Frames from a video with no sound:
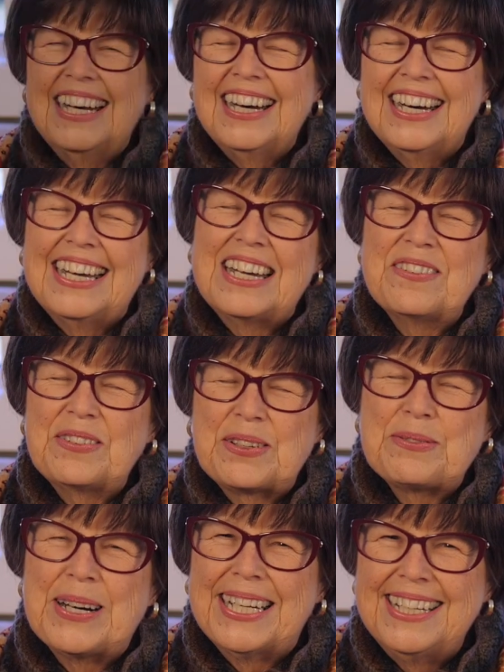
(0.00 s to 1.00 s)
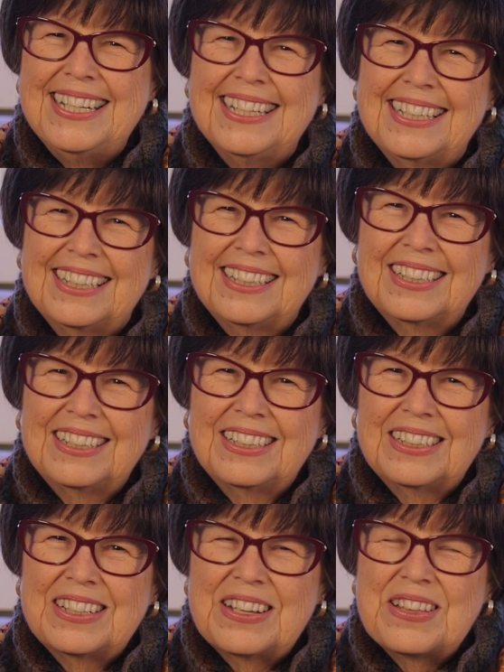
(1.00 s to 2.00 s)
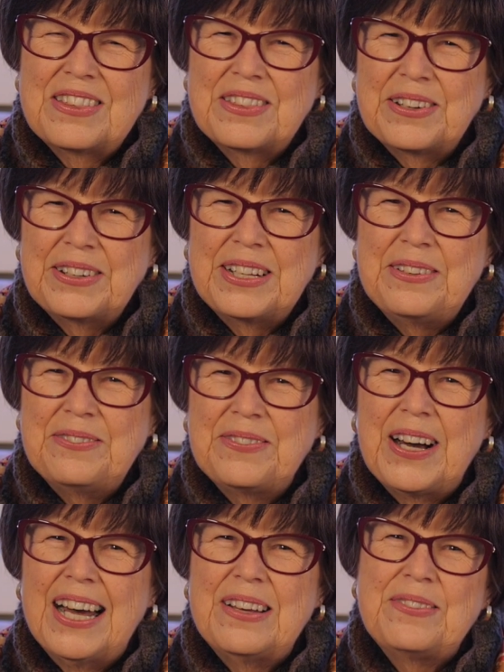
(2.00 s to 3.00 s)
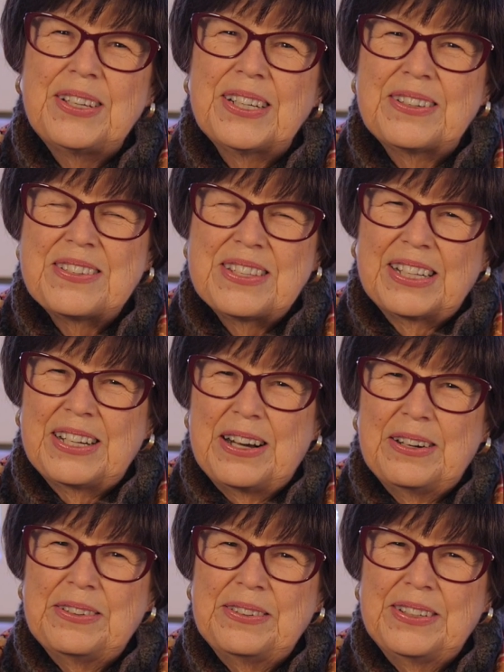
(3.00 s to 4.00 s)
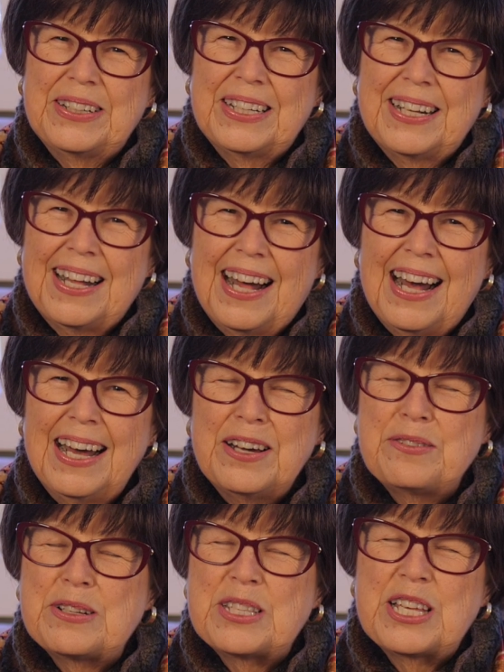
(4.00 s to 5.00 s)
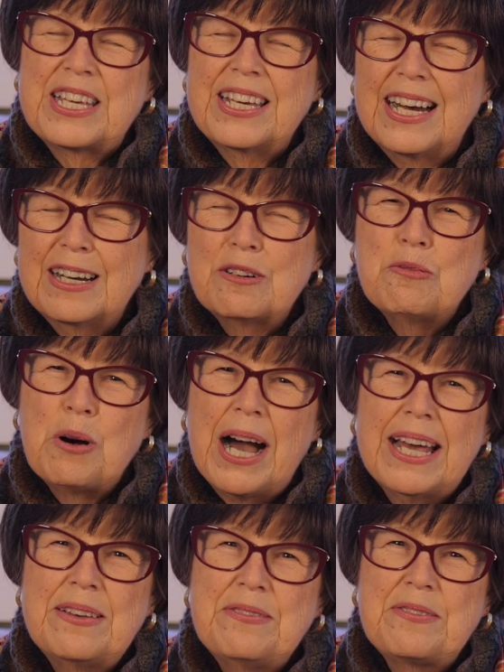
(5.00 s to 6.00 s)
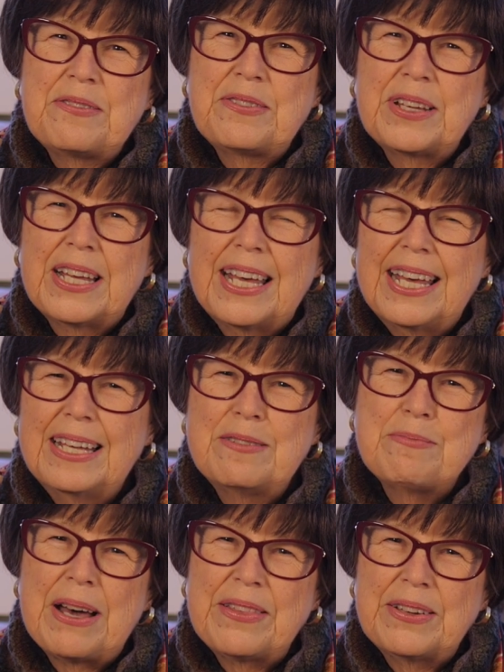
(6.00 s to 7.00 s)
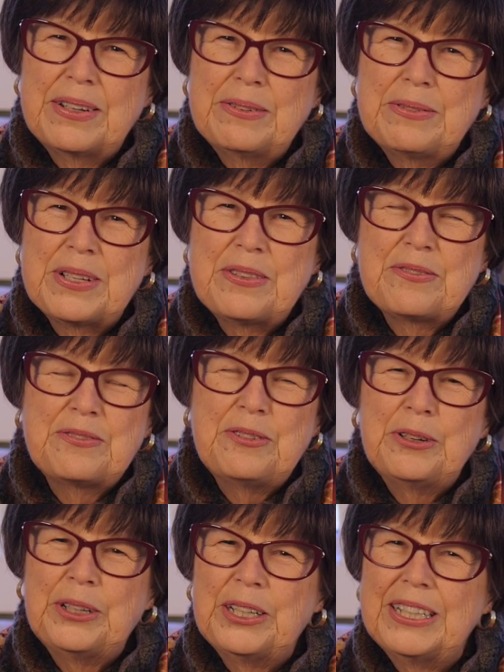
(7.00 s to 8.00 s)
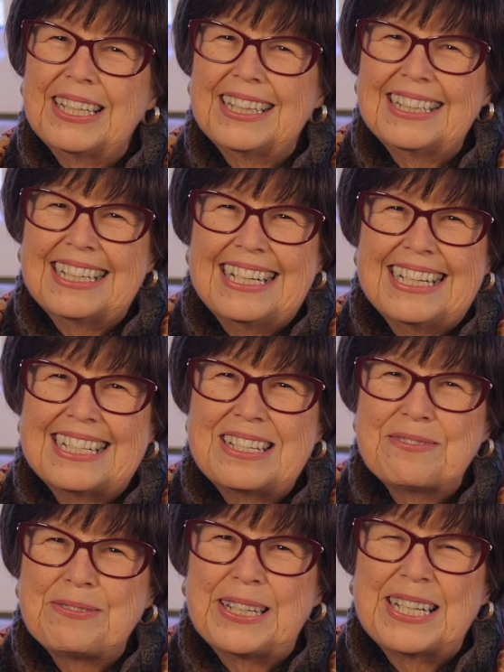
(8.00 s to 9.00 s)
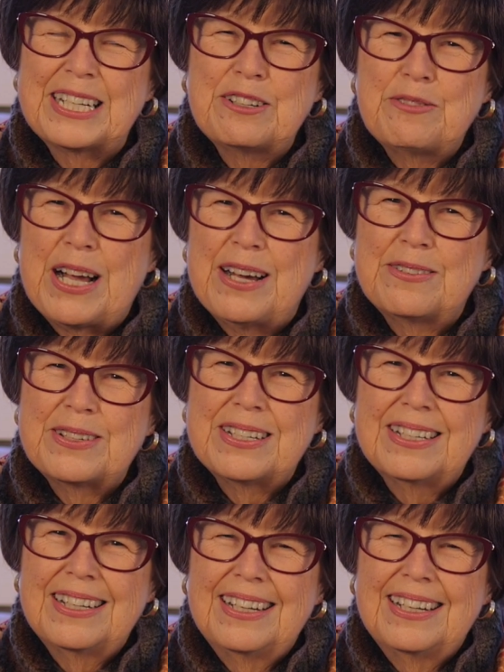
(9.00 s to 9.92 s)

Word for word: Hi, everyone. 35 years ago, I was a young wife and mother with four little kids running around,